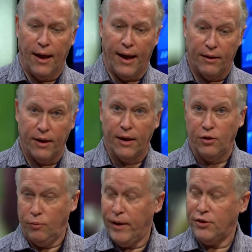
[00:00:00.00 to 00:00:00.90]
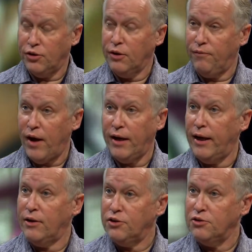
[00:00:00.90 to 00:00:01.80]
And then you mentioned the
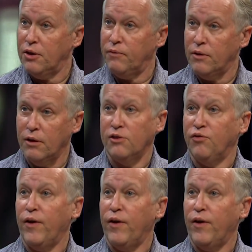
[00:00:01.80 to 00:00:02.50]
finances of it. Let's